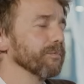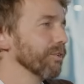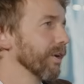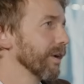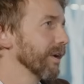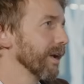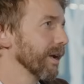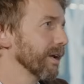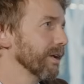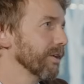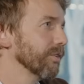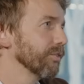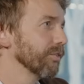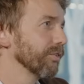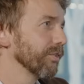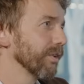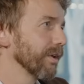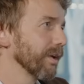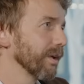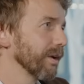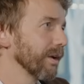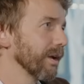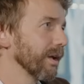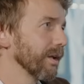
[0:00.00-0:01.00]
China
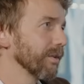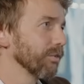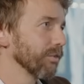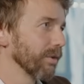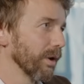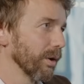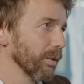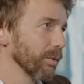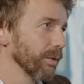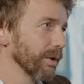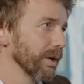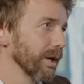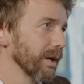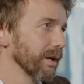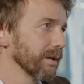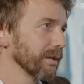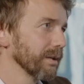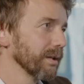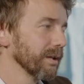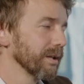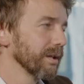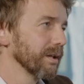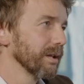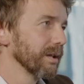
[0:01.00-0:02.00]
Eastern and Saudia.
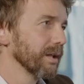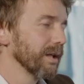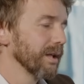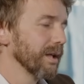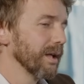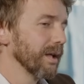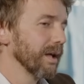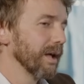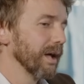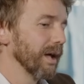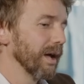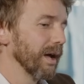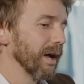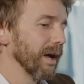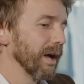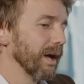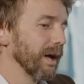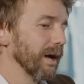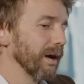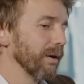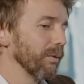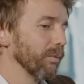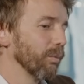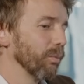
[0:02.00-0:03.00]

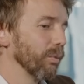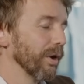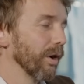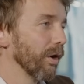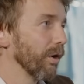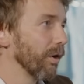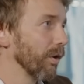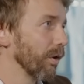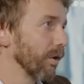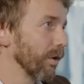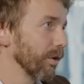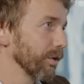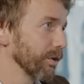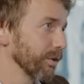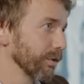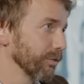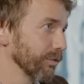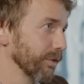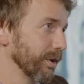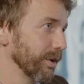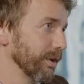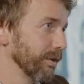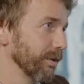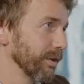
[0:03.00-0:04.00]
We are
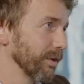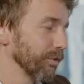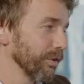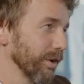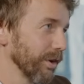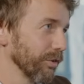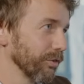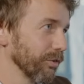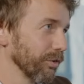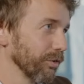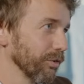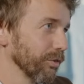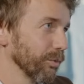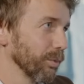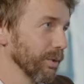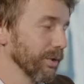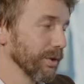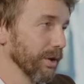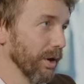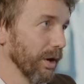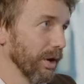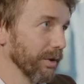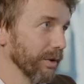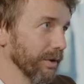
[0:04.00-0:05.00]
continuing discussions with
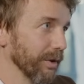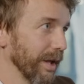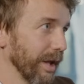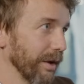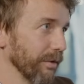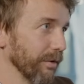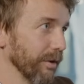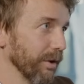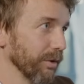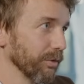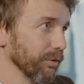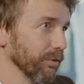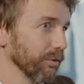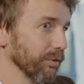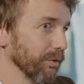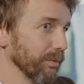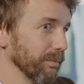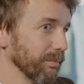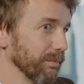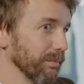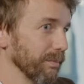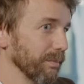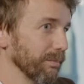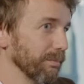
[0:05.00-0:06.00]
the other carriers,
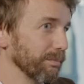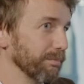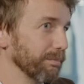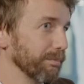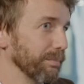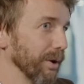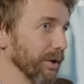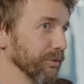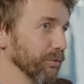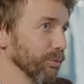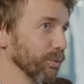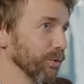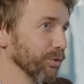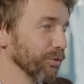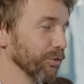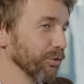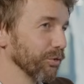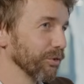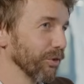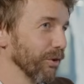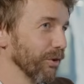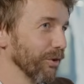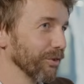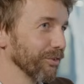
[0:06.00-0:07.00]
but we're
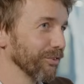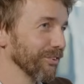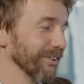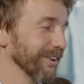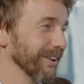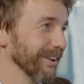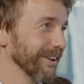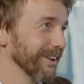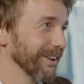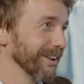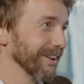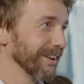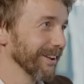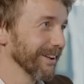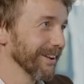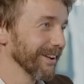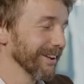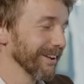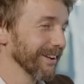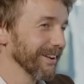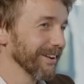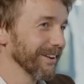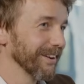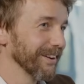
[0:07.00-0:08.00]
starting
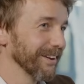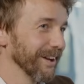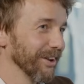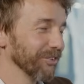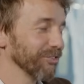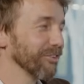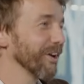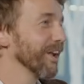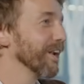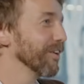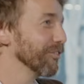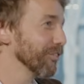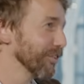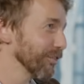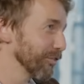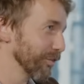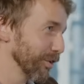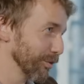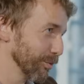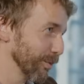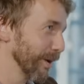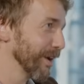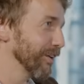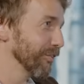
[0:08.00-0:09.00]
in a challenging
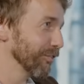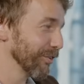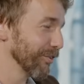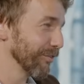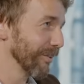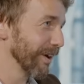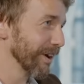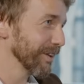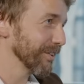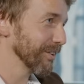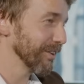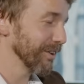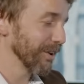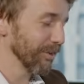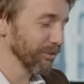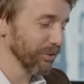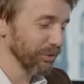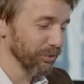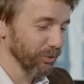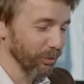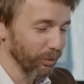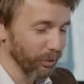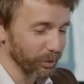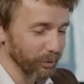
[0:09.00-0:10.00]
situation, right? Because
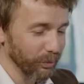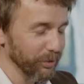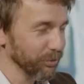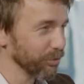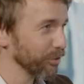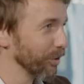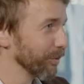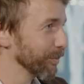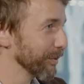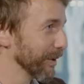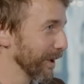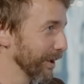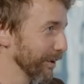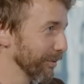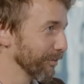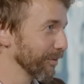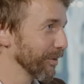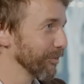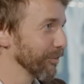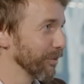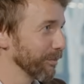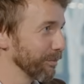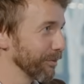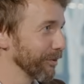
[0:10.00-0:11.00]
it's always some kind of
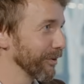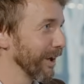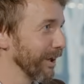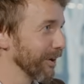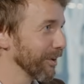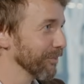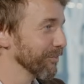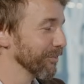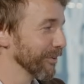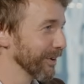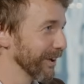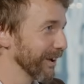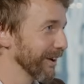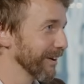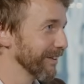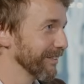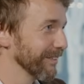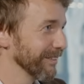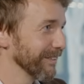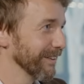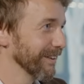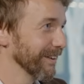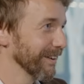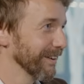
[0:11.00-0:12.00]
reciprocality
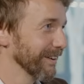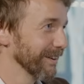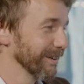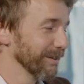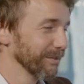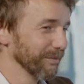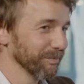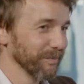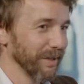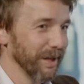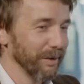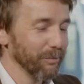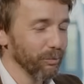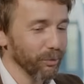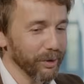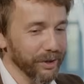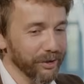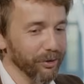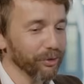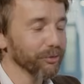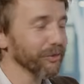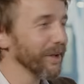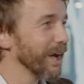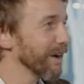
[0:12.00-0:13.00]
here. And we
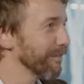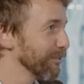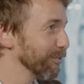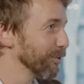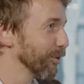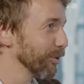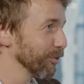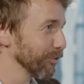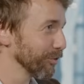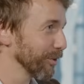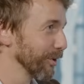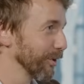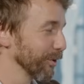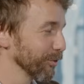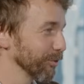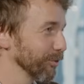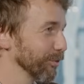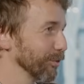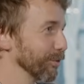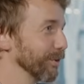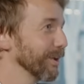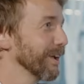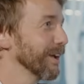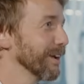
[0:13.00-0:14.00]
don't have a first class
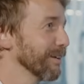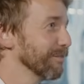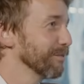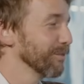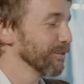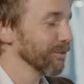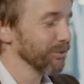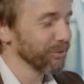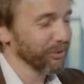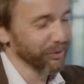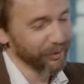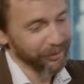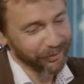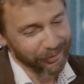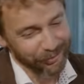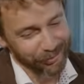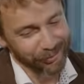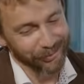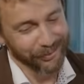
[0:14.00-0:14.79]
to give, so